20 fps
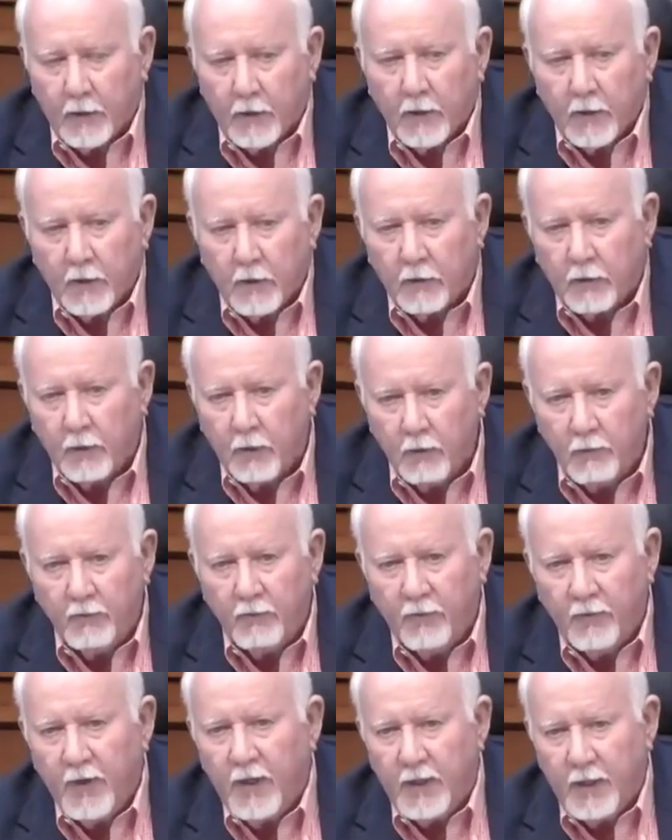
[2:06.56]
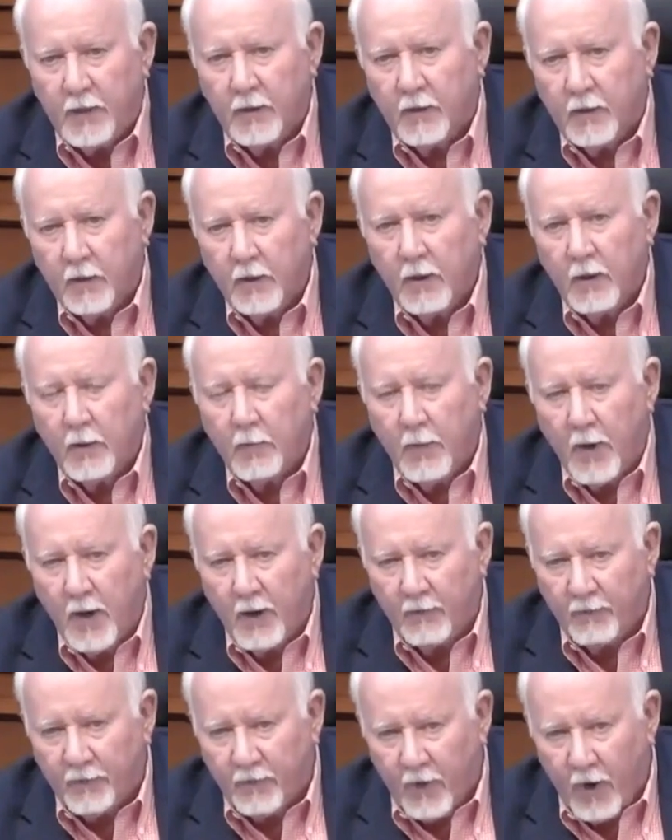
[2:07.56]
Two feet above
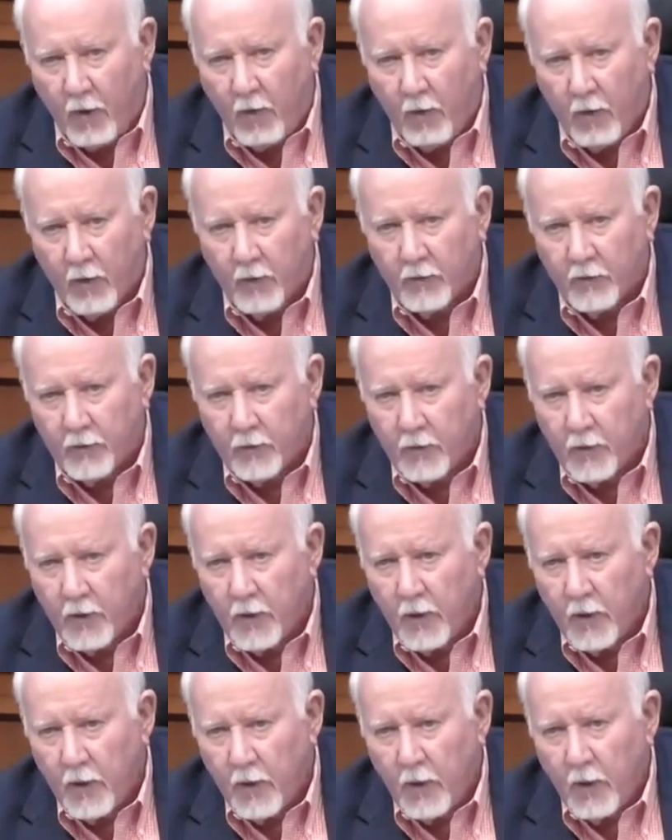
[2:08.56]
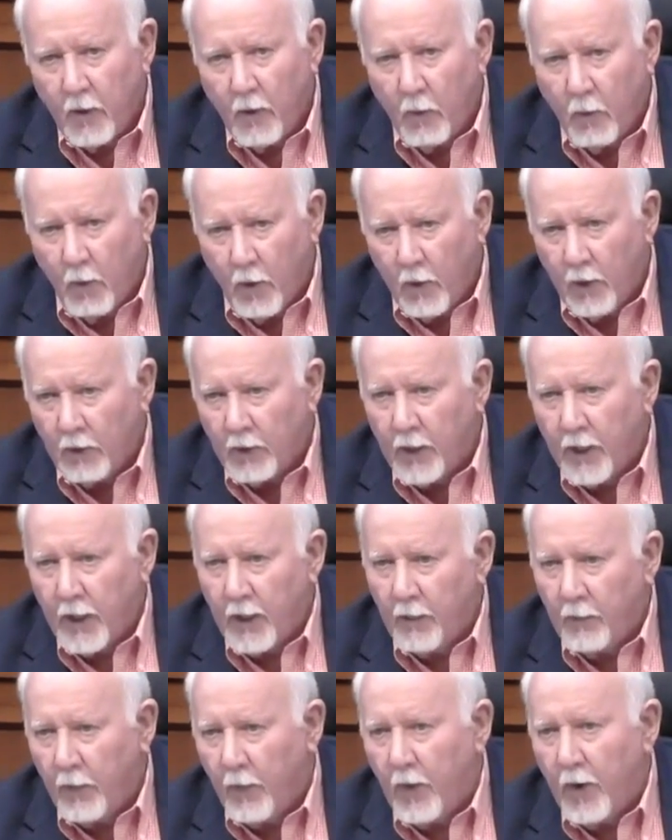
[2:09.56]
Florence, what kind of
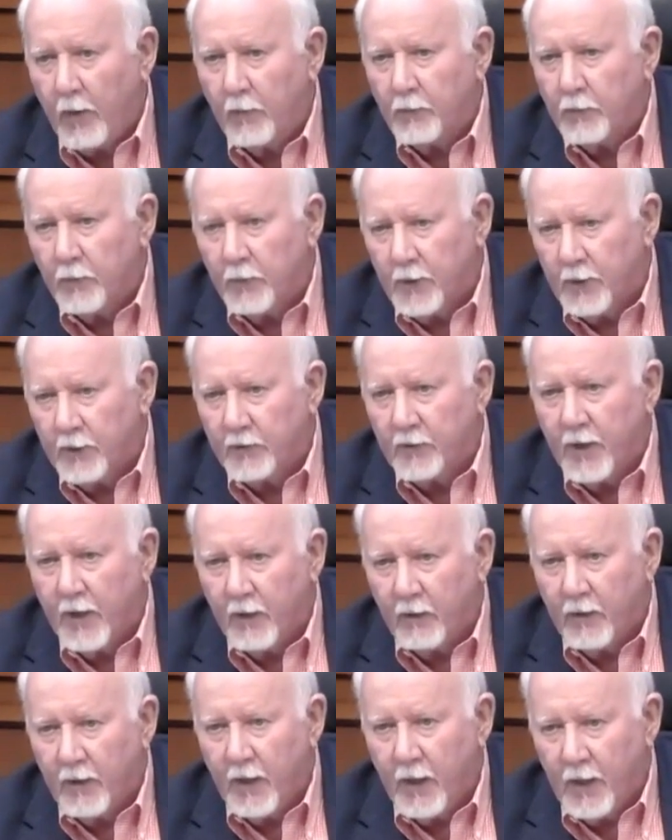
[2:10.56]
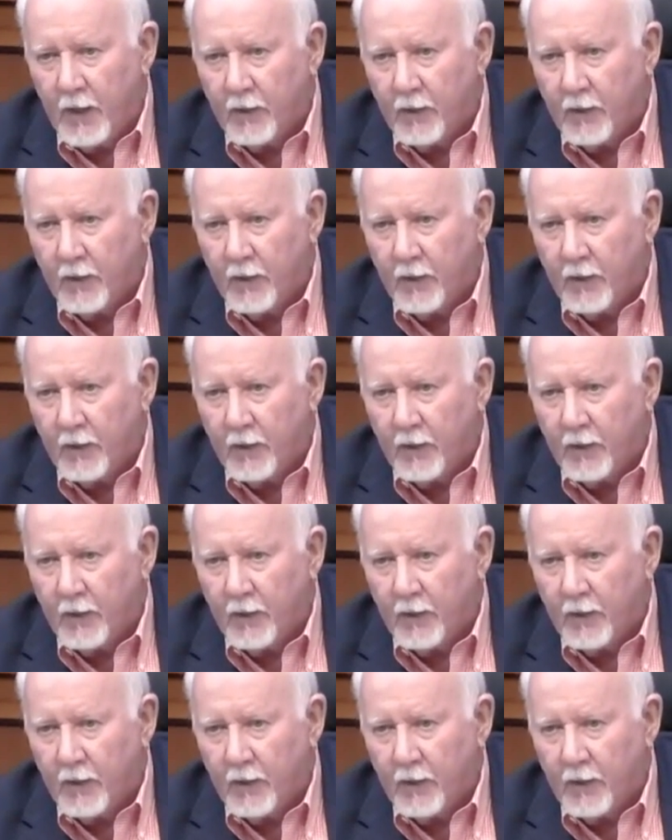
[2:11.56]
problems would this county have?